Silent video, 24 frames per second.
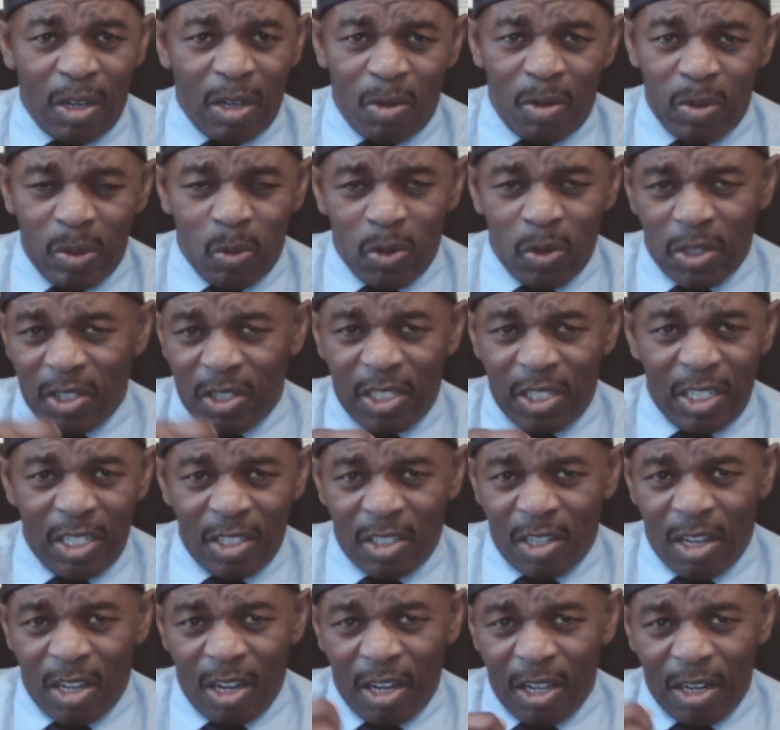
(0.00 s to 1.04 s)
All we want to see
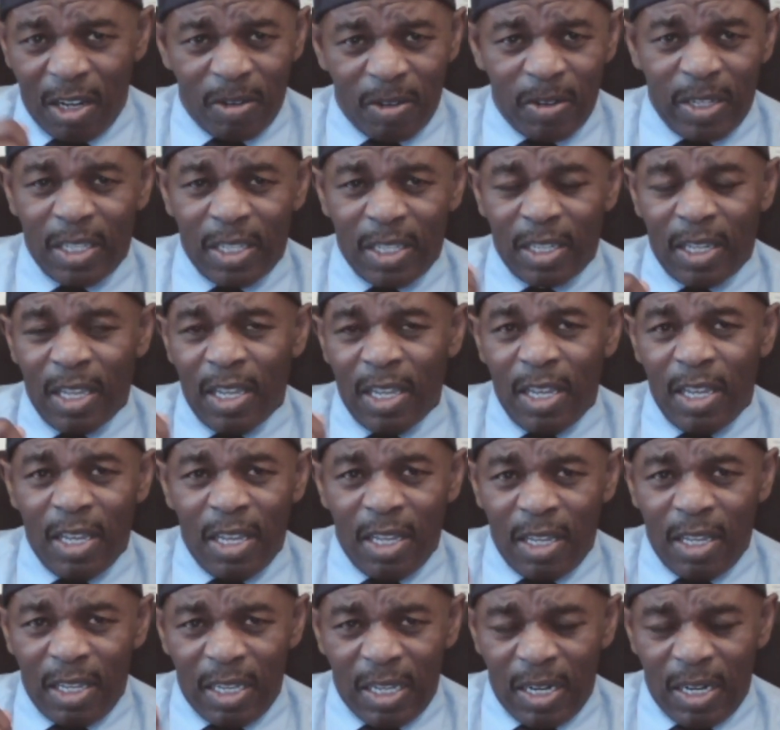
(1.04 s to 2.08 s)
is color
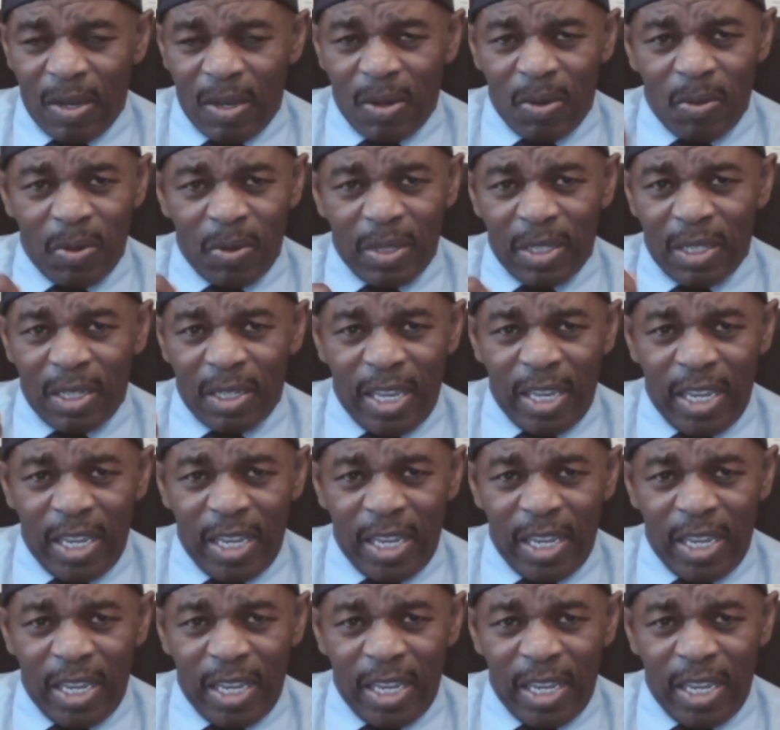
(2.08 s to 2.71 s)
and